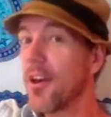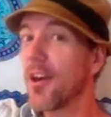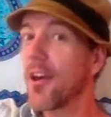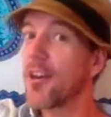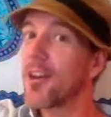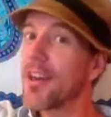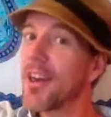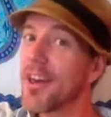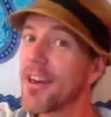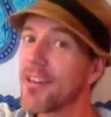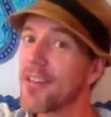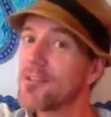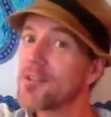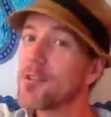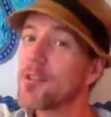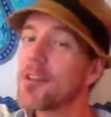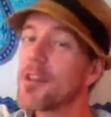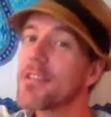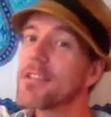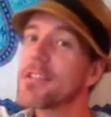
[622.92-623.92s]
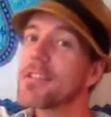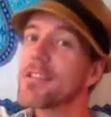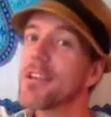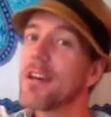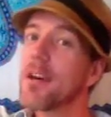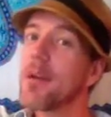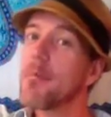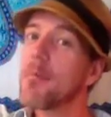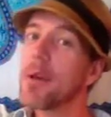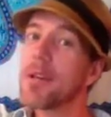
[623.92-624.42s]
Okay, so
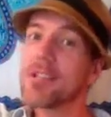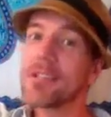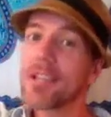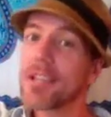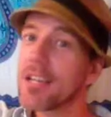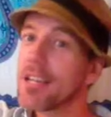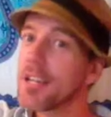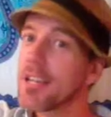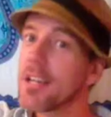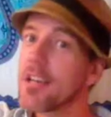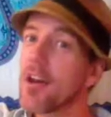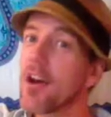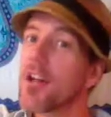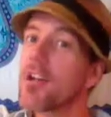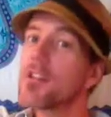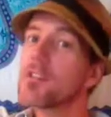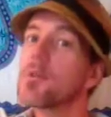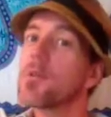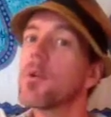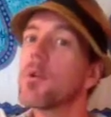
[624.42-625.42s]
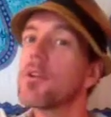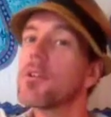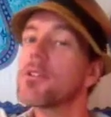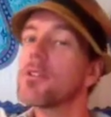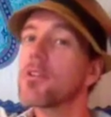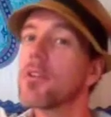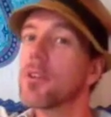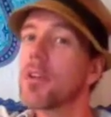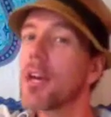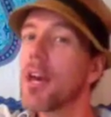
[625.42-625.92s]
that's basically it. I just wanted
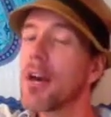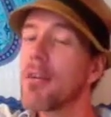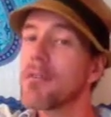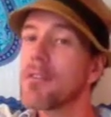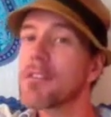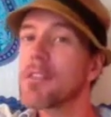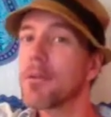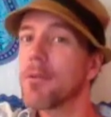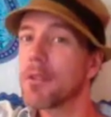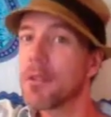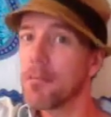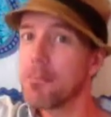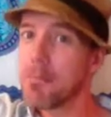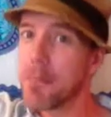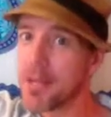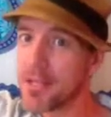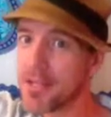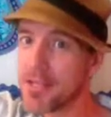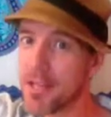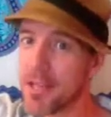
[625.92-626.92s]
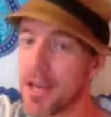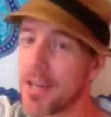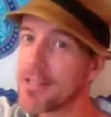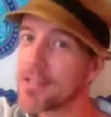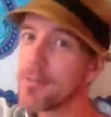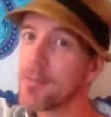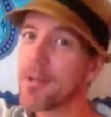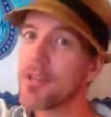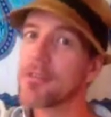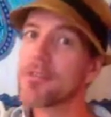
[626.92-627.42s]
to cover some of the messy
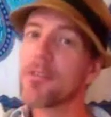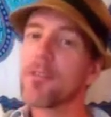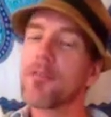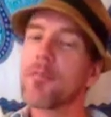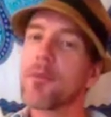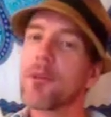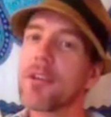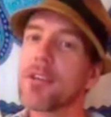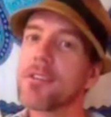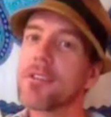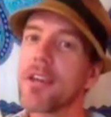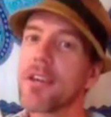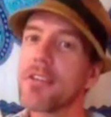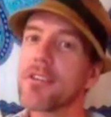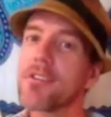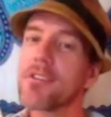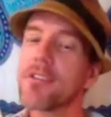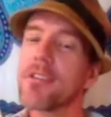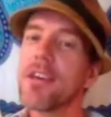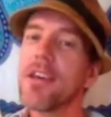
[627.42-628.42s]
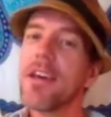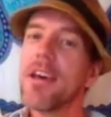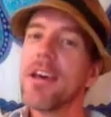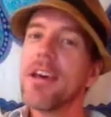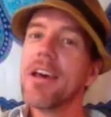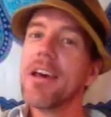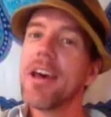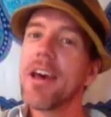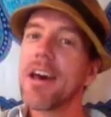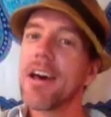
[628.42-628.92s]
aspects of meditation
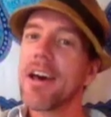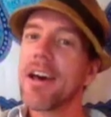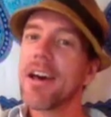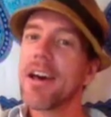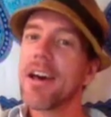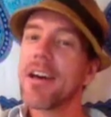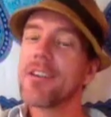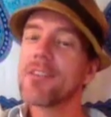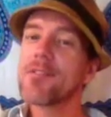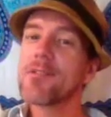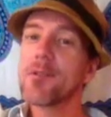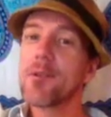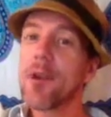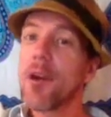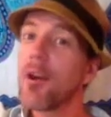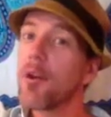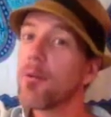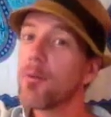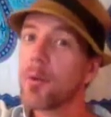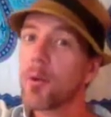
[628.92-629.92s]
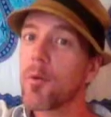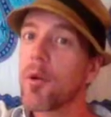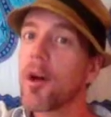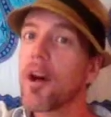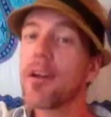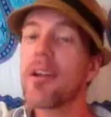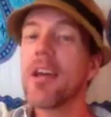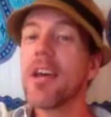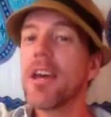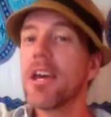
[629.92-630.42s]
to help you
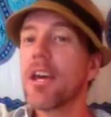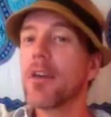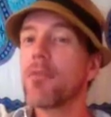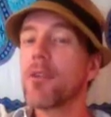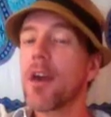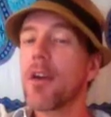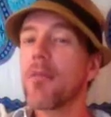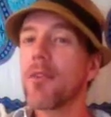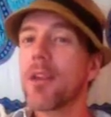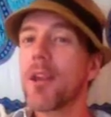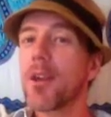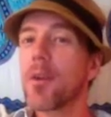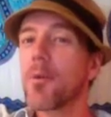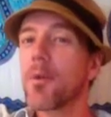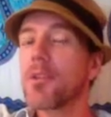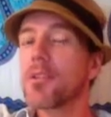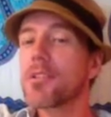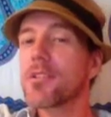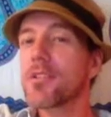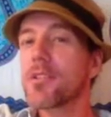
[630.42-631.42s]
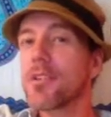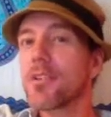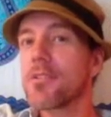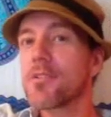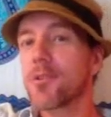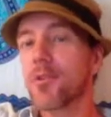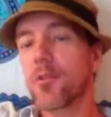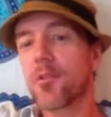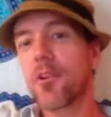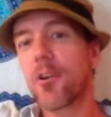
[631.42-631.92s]
out. If you have any
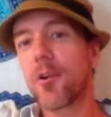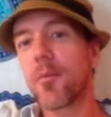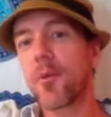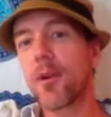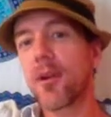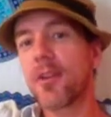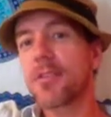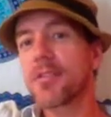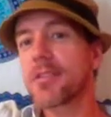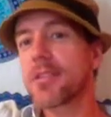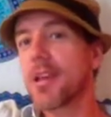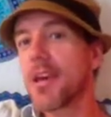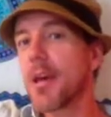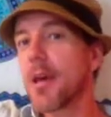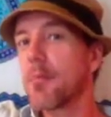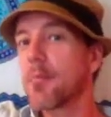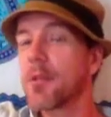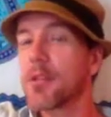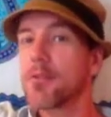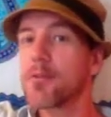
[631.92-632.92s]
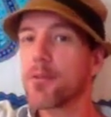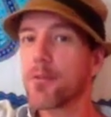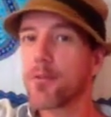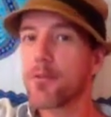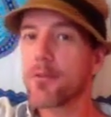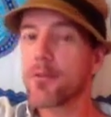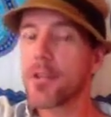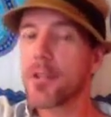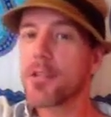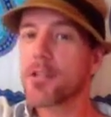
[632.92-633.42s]
questions or comments, please feel
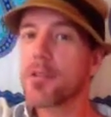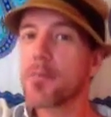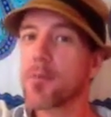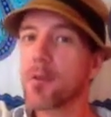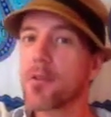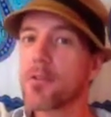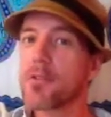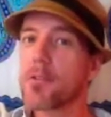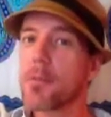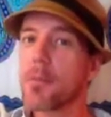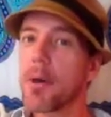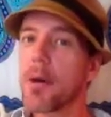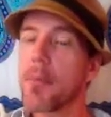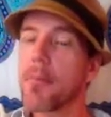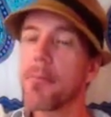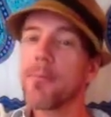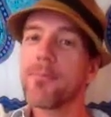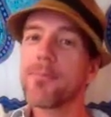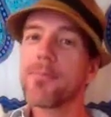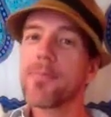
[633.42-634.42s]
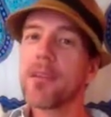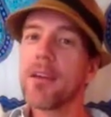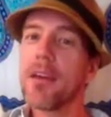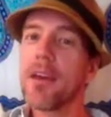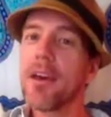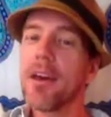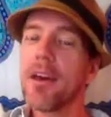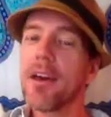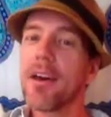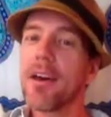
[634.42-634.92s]
free to post them up.
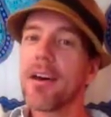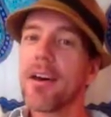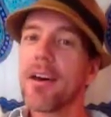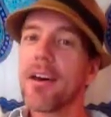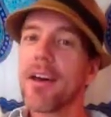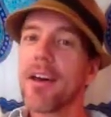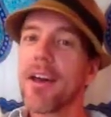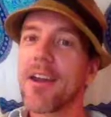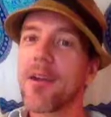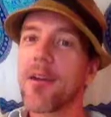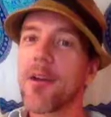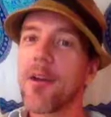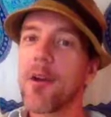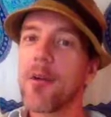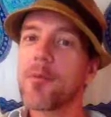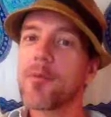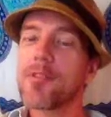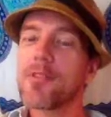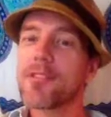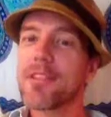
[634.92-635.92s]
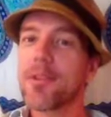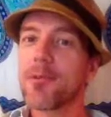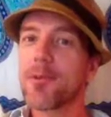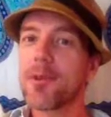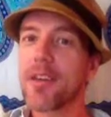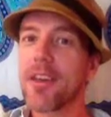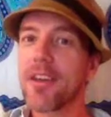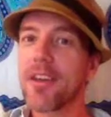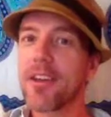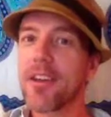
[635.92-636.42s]
And I hope to see you
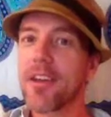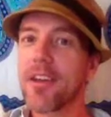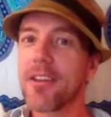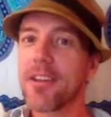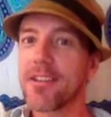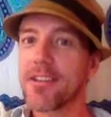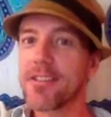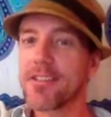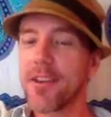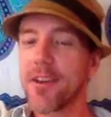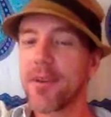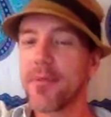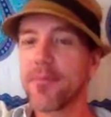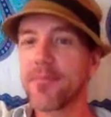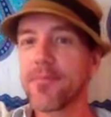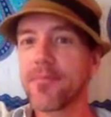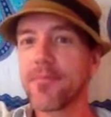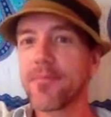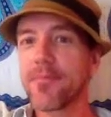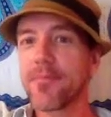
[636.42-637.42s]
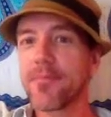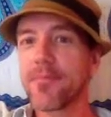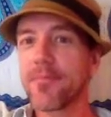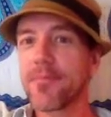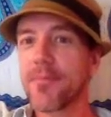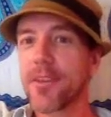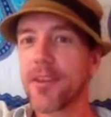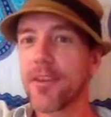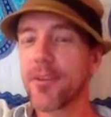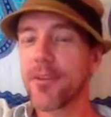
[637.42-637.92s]
again next time.
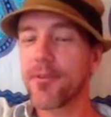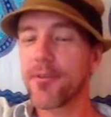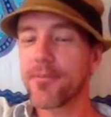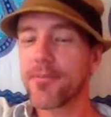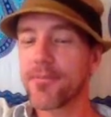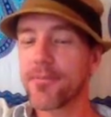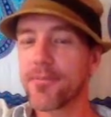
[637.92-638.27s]
Thank you.